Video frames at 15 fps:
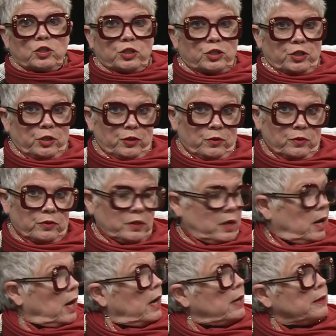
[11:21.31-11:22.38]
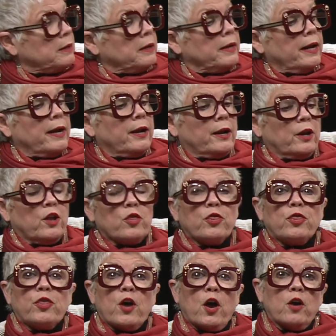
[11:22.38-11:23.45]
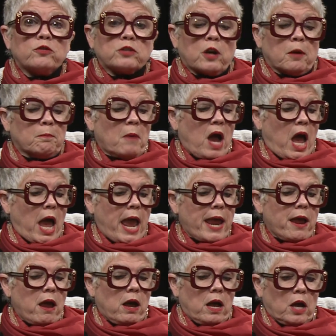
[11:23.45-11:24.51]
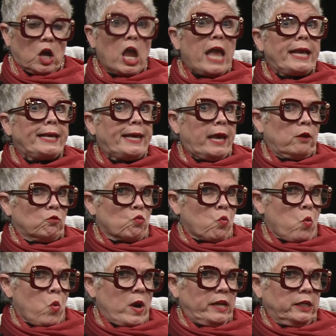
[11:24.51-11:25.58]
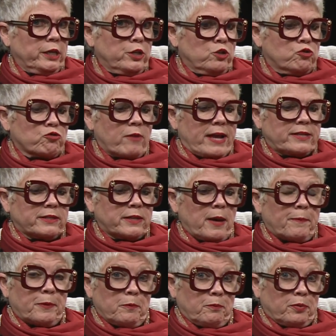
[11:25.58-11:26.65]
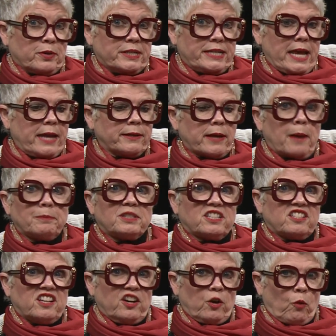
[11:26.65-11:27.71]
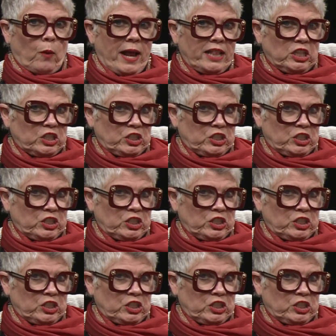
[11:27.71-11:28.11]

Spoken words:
shoes, huh? Those are my get really dressed up and pretend I'm Cinderella